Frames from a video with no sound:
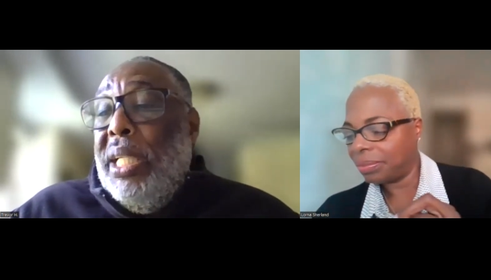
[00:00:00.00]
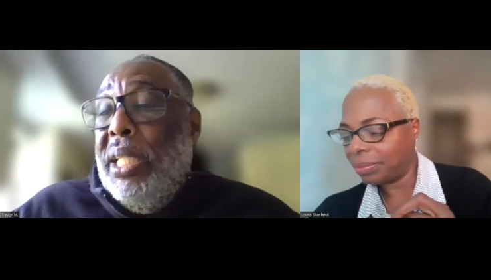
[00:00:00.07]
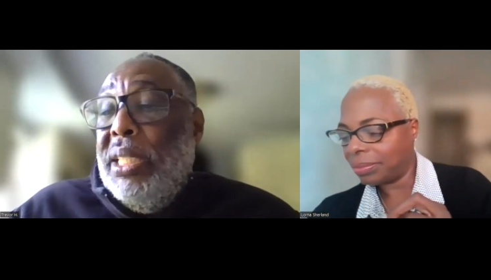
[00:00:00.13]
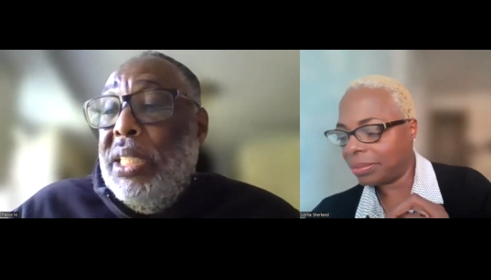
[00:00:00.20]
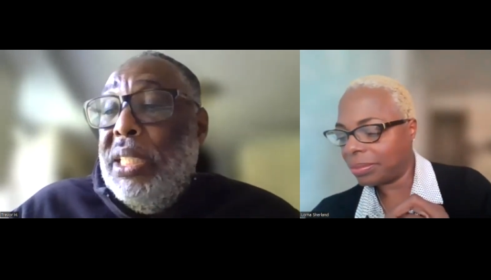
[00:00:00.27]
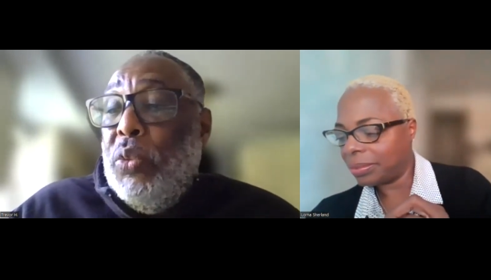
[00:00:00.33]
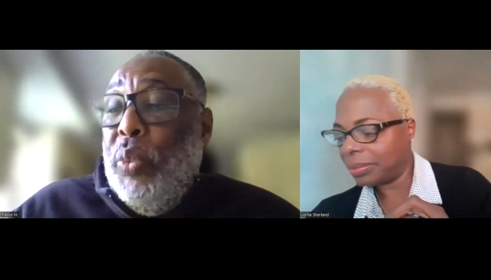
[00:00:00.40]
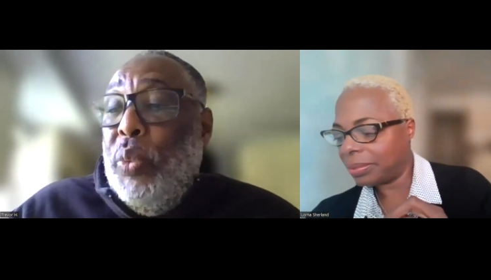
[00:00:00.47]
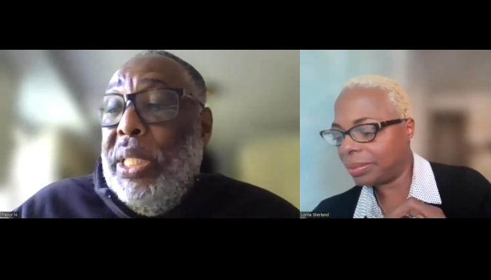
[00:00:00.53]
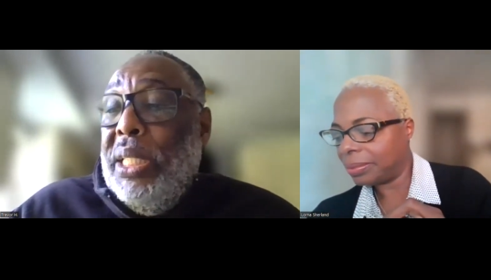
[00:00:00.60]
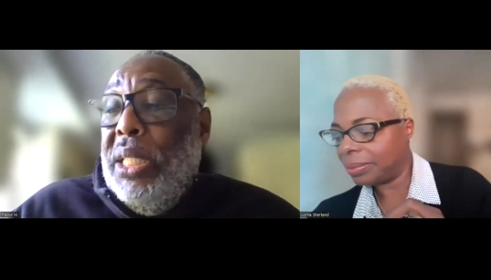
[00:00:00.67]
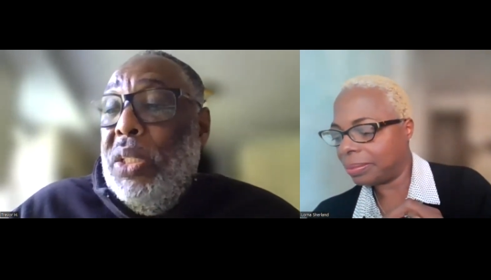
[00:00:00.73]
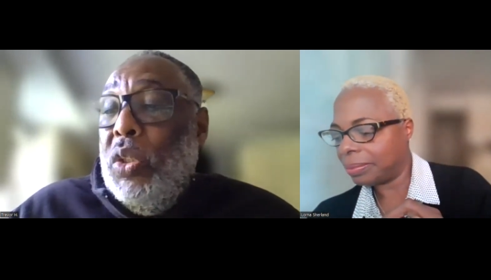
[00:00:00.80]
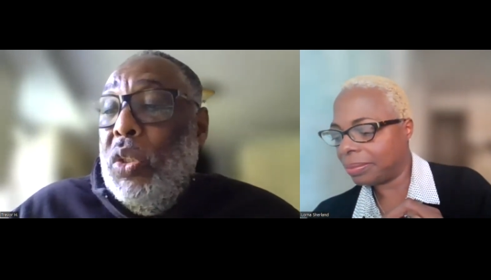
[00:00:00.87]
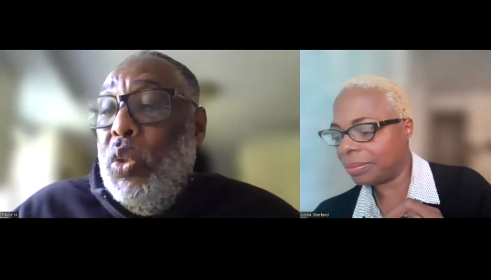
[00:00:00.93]
Speaker 1: things that we
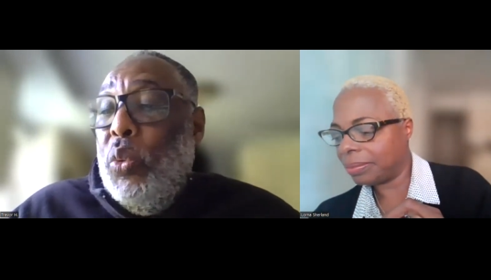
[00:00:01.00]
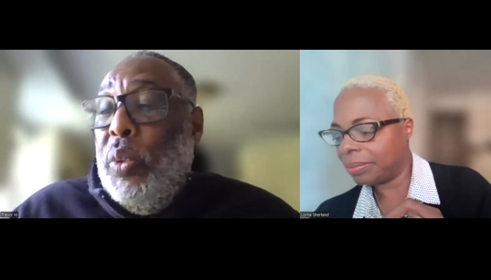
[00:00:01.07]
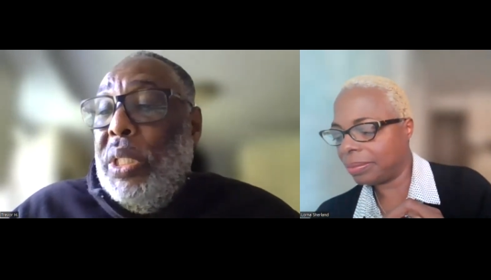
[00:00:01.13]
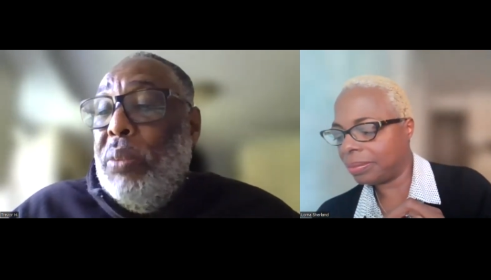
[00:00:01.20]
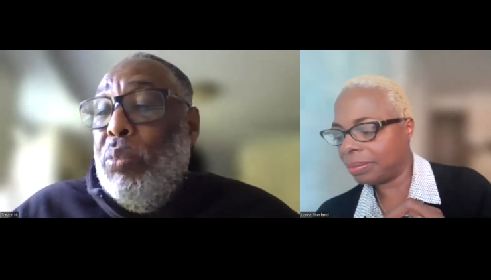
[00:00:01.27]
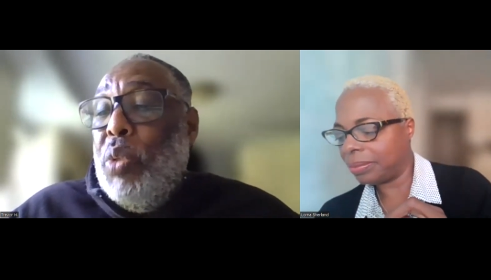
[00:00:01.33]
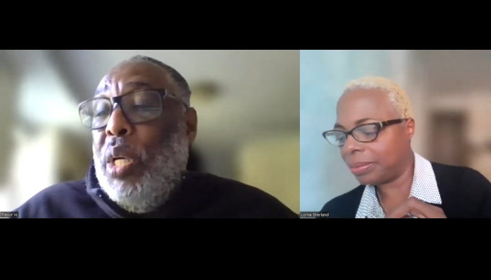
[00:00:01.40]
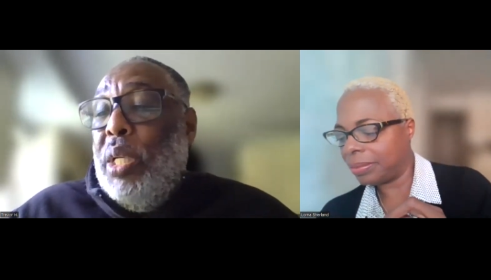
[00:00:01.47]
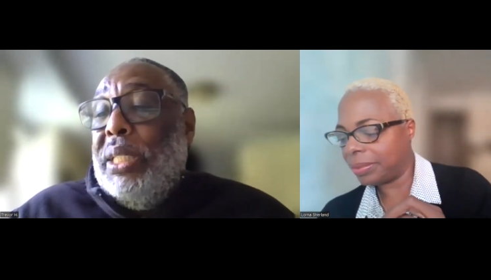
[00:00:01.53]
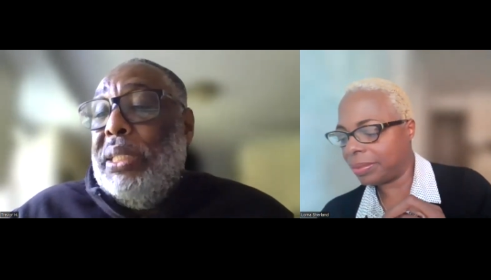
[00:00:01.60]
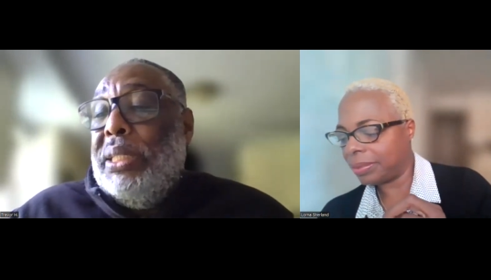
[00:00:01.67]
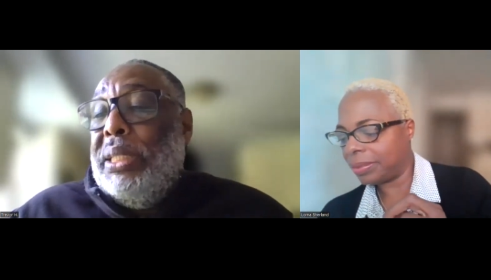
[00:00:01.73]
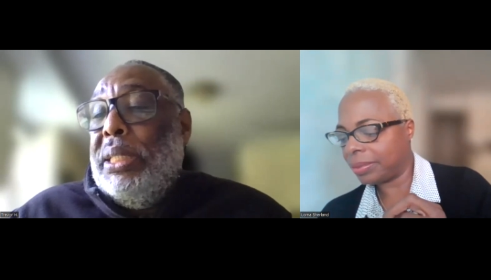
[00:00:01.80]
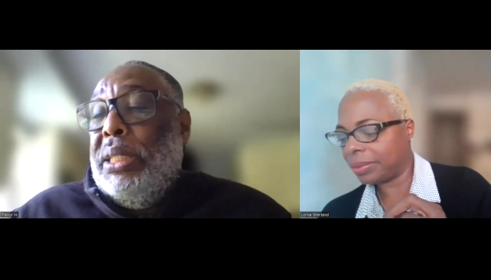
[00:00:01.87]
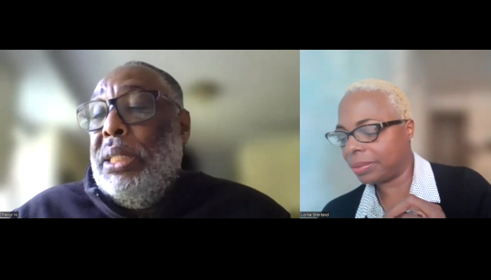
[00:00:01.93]
can do with
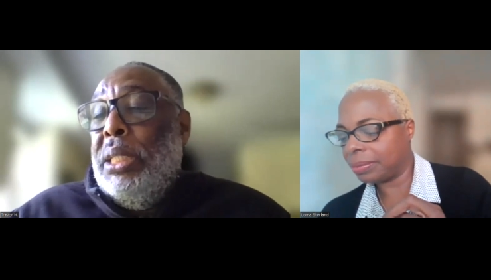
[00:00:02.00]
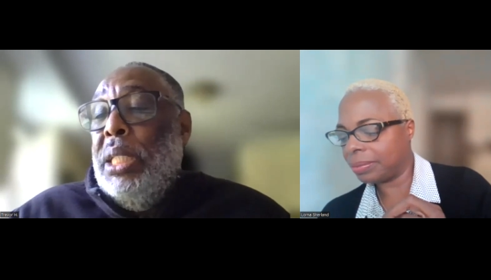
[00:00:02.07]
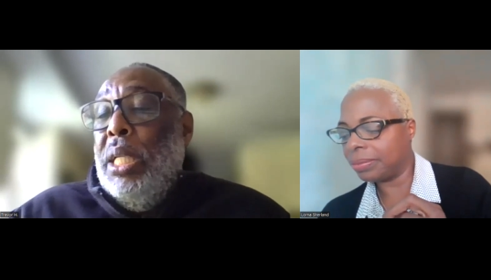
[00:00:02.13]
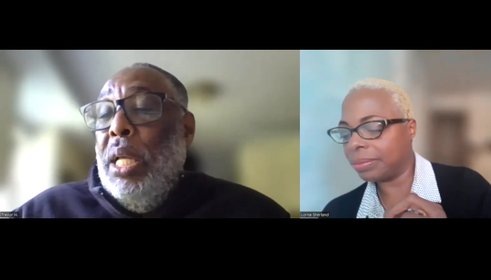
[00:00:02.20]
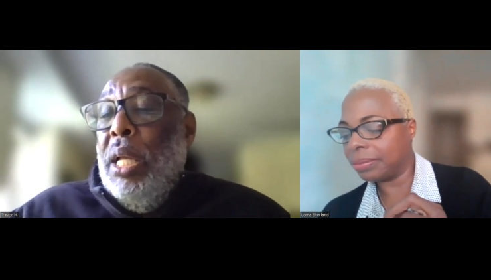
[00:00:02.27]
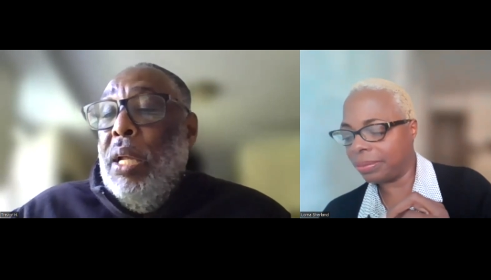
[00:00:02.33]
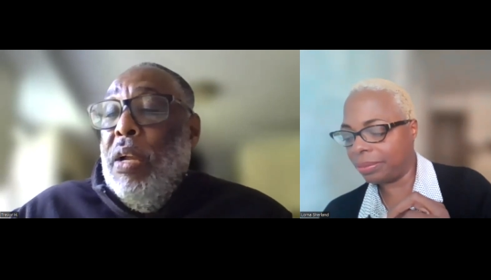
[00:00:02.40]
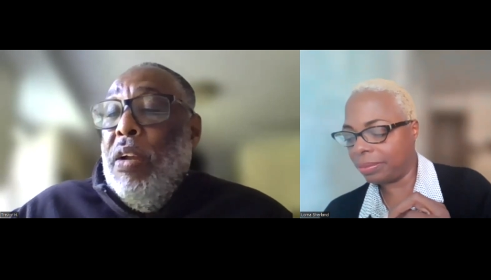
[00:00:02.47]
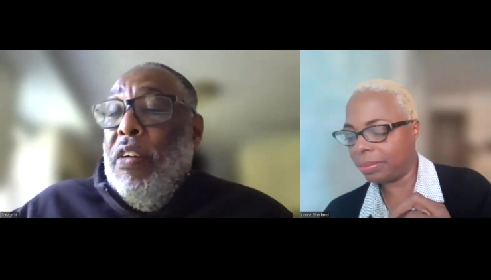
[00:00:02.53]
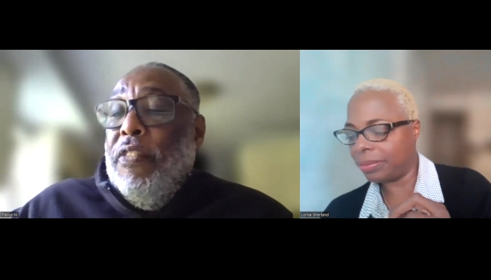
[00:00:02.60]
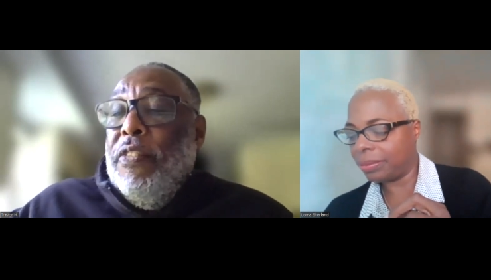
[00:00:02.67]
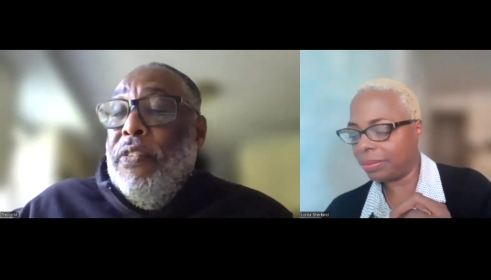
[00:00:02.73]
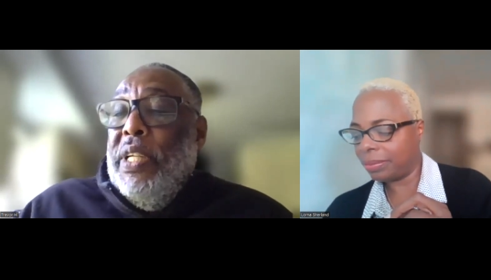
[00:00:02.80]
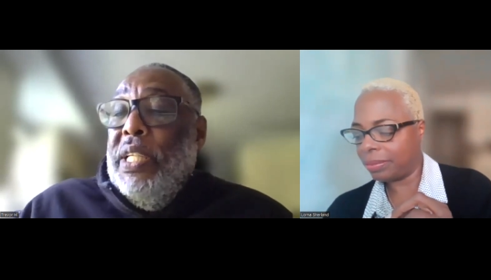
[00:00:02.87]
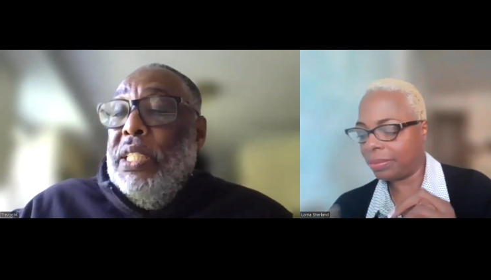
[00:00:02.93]
mortgages.
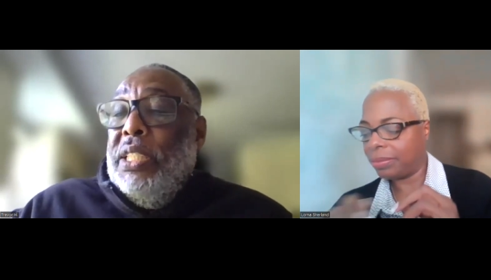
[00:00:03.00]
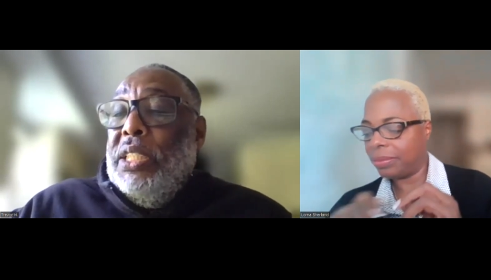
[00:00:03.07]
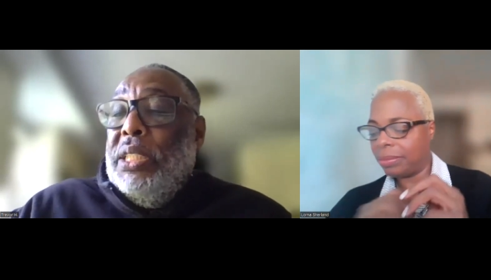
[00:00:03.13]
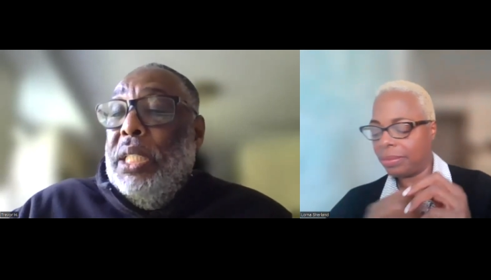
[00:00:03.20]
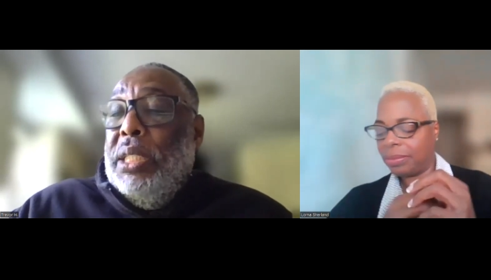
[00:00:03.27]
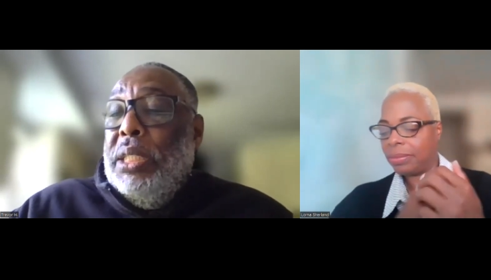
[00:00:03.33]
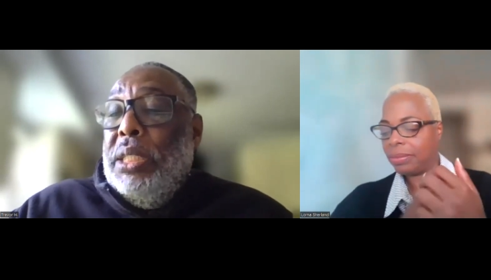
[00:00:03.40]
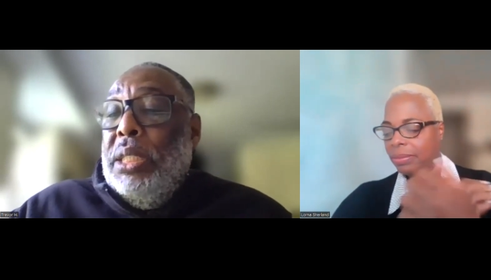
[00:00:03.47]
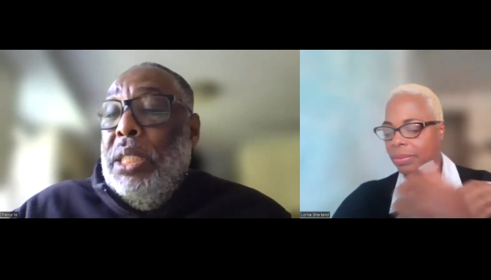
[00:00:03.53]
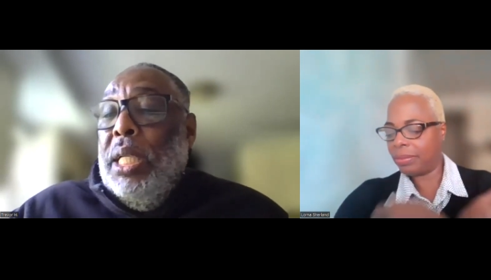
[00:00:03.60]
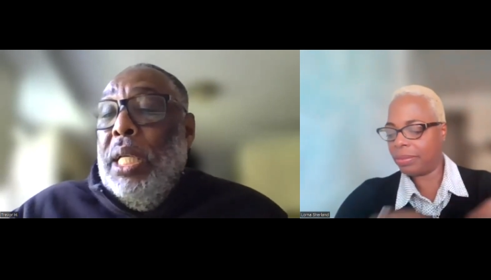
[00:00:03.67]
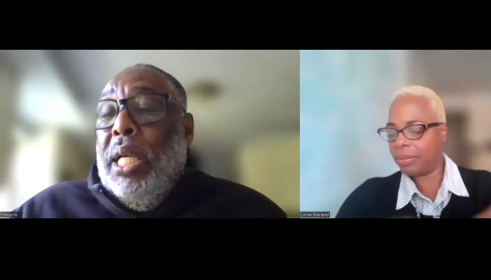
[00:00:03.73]
Mm-hmm. For instance,